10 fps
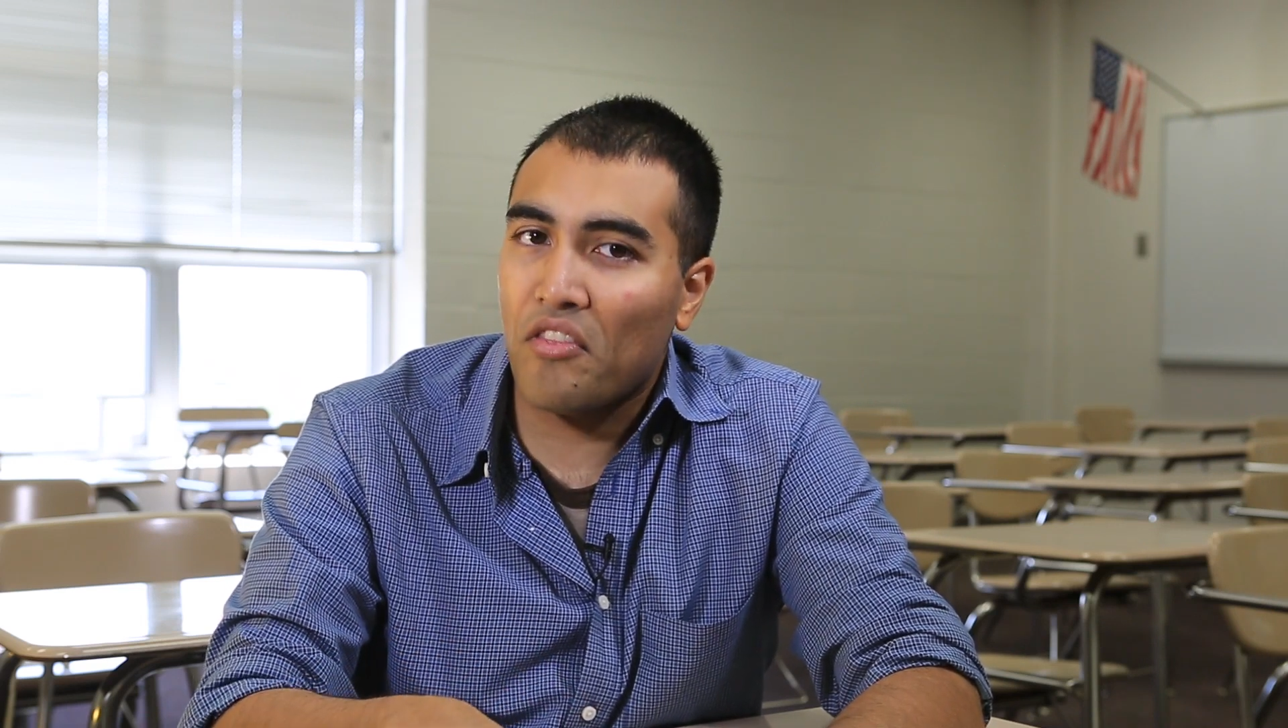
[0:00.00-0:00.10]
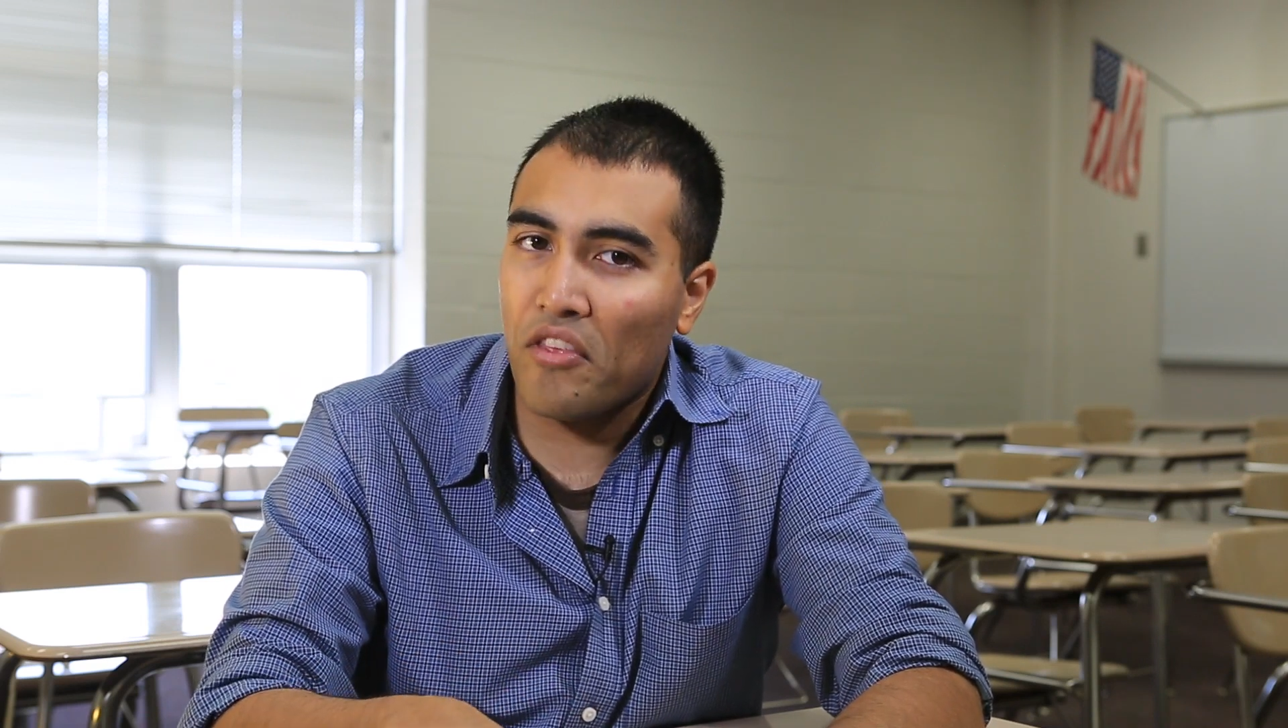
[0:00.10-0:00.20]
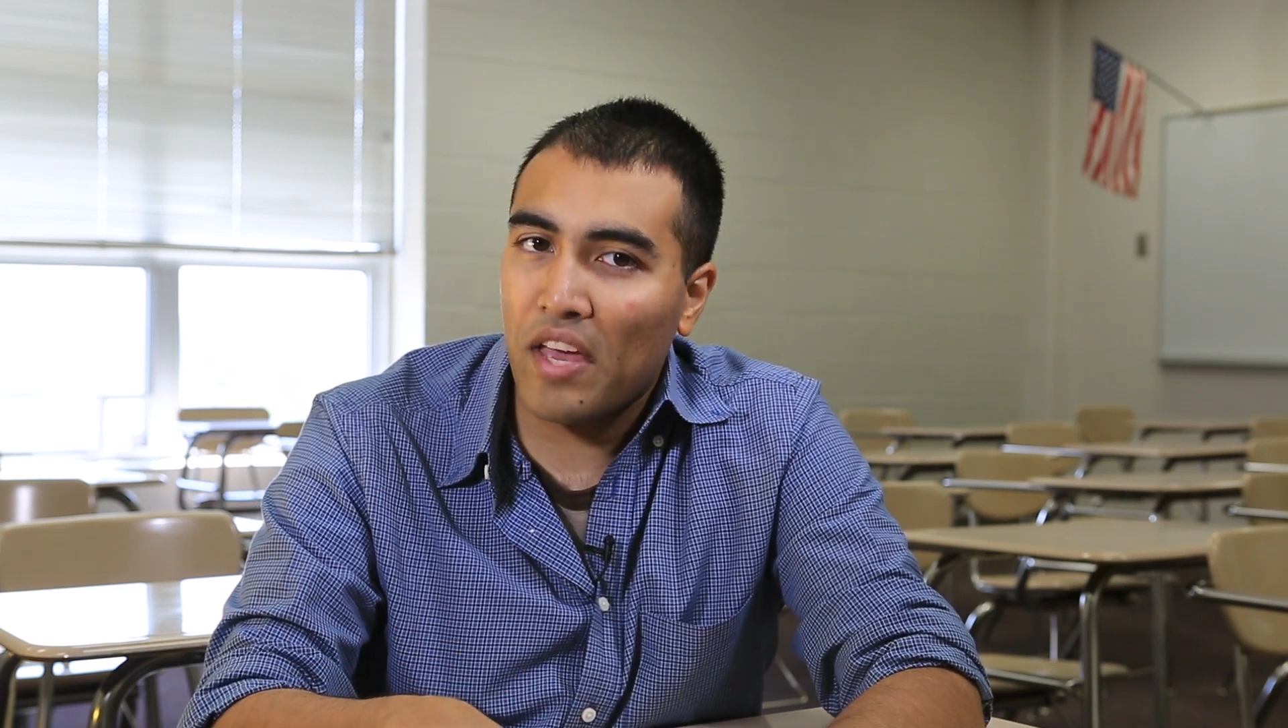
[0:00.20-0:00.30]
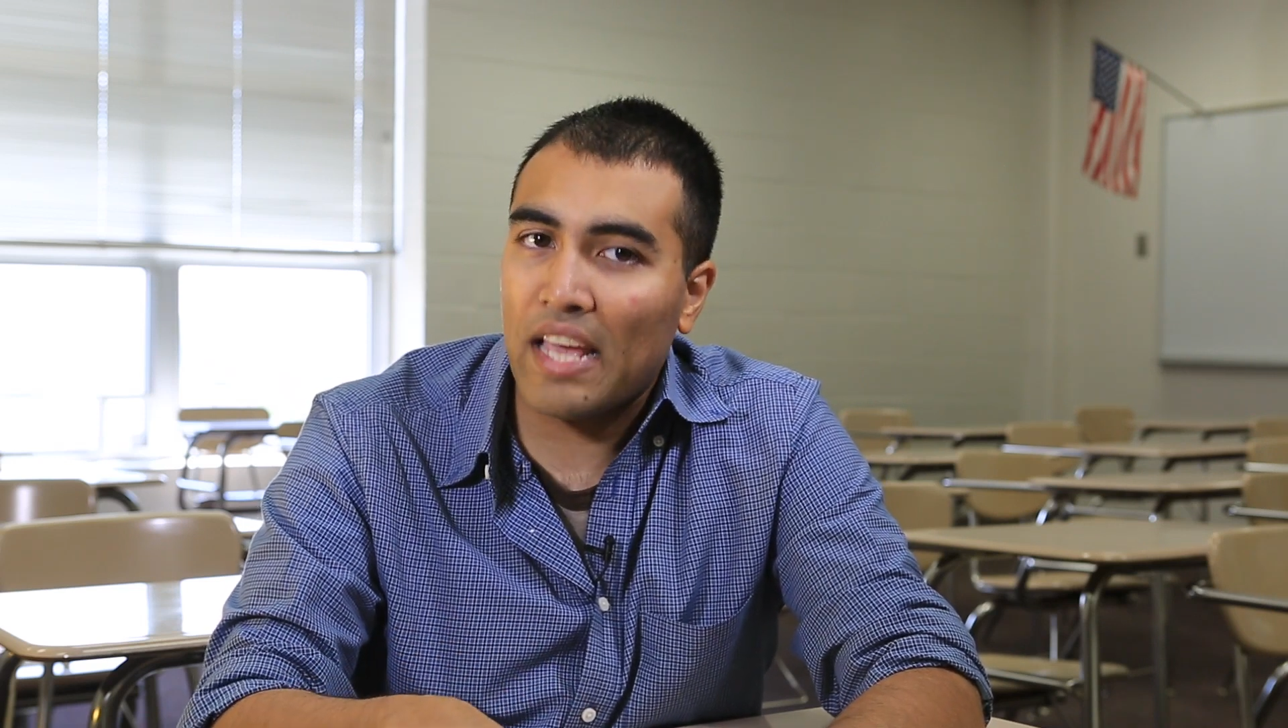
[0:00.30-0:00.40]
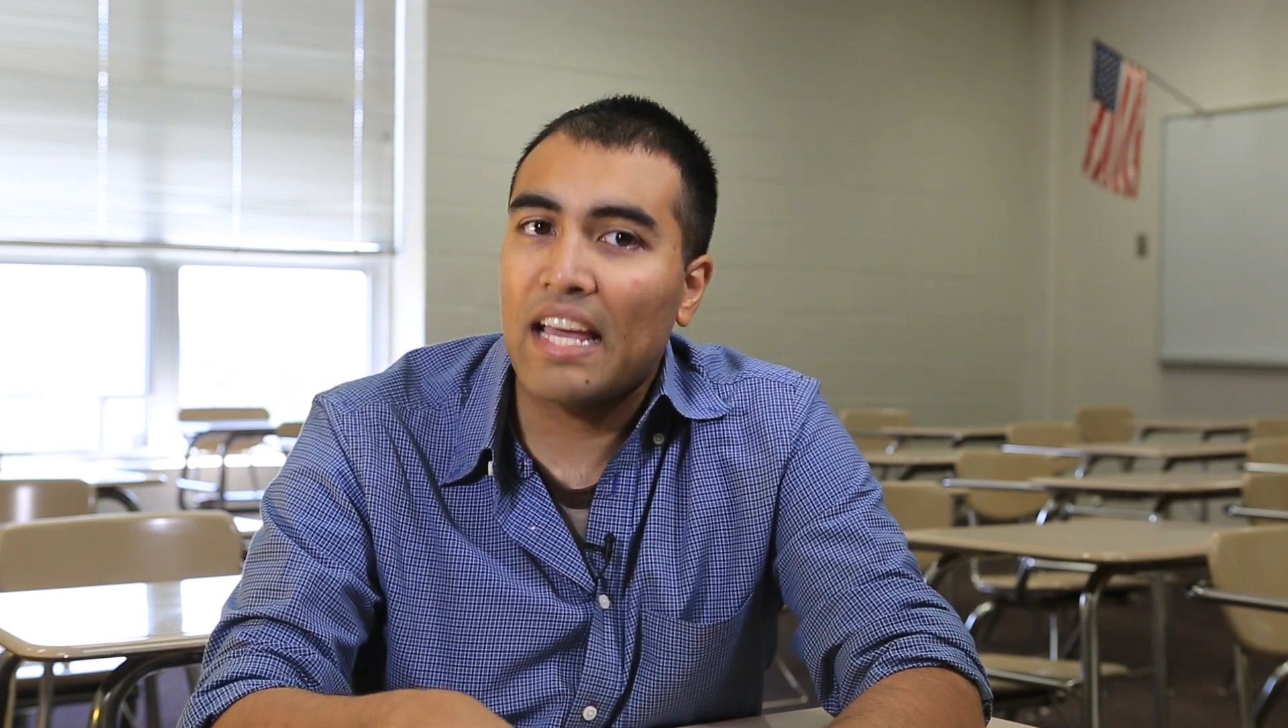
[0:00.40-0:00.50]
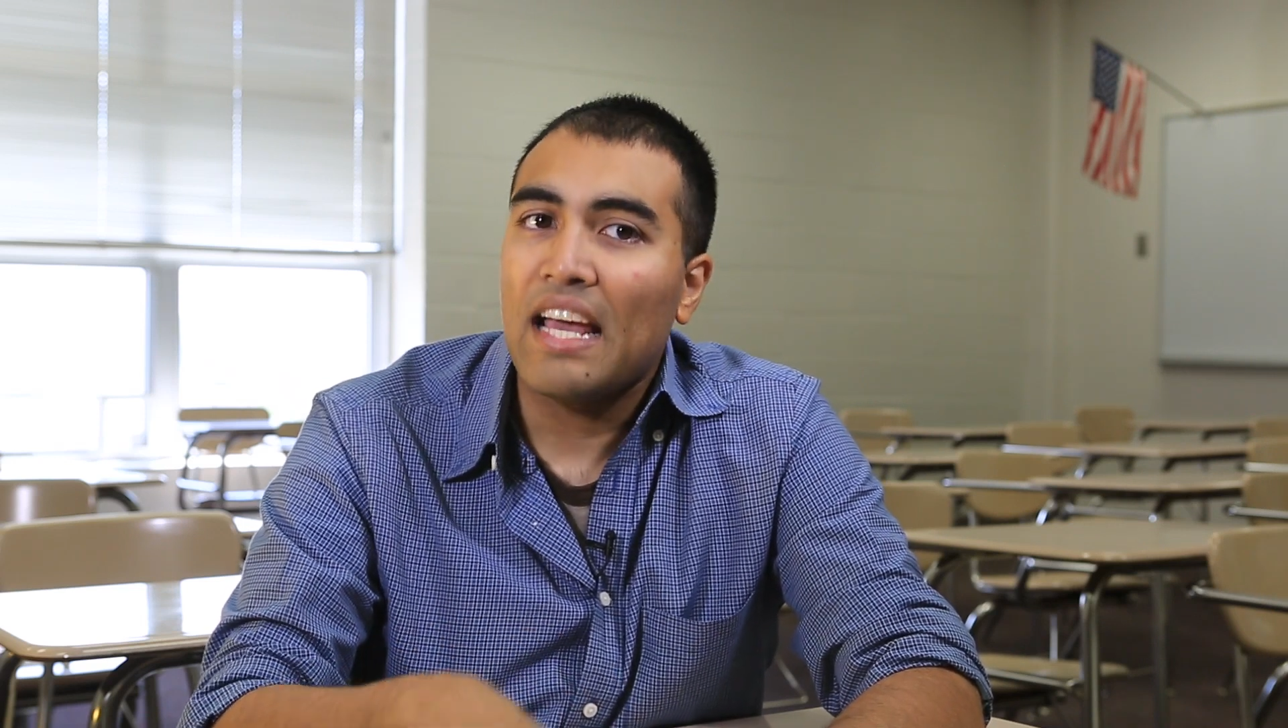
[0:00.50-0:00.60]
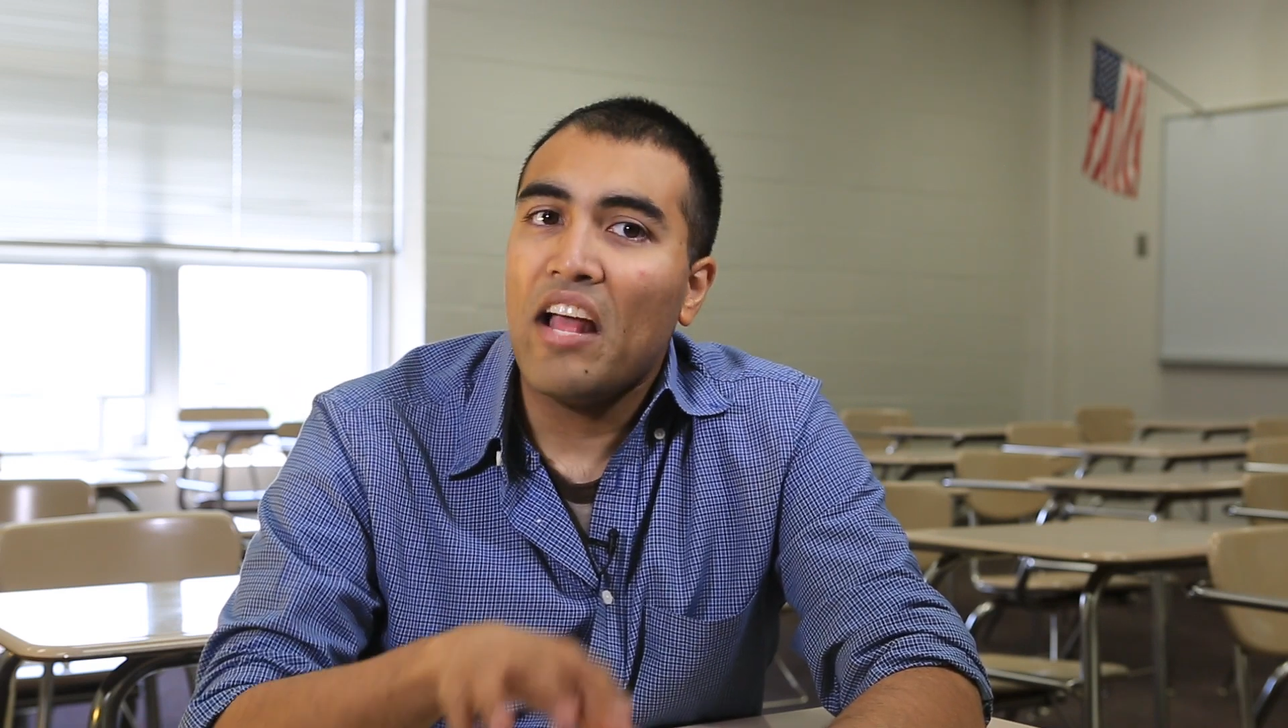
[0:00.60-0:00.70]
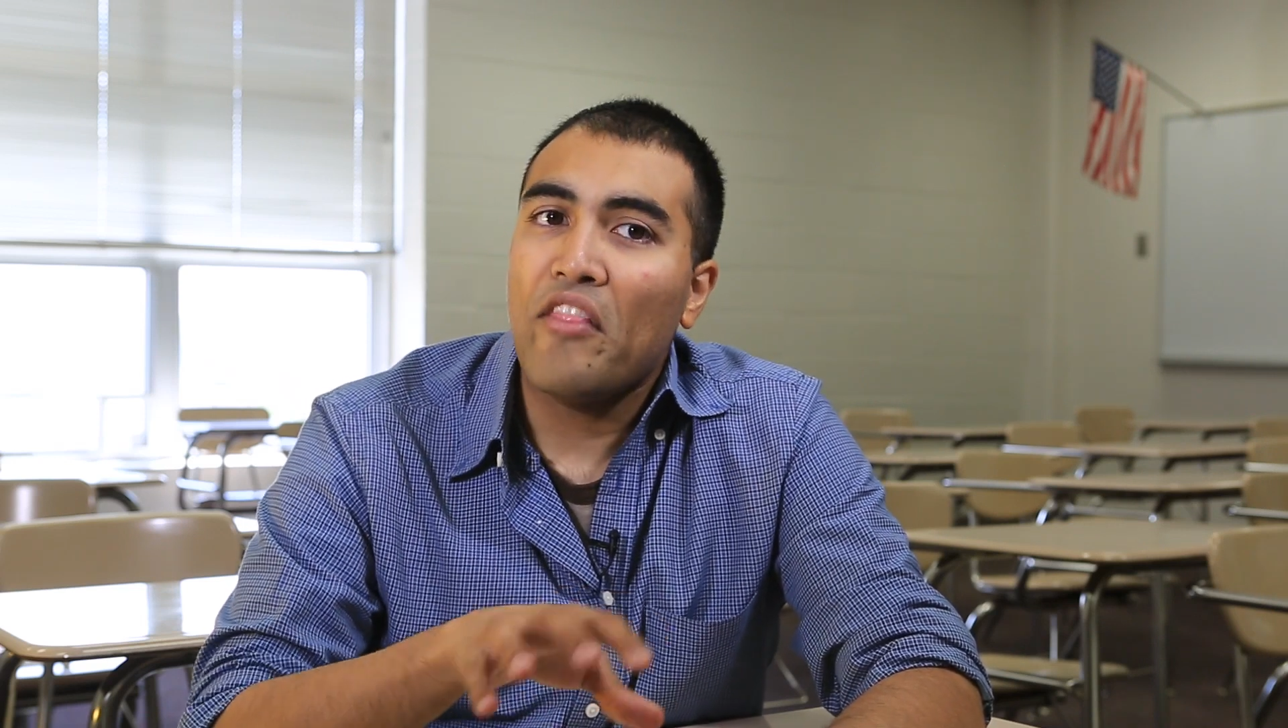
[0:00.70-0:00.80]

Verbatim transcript: think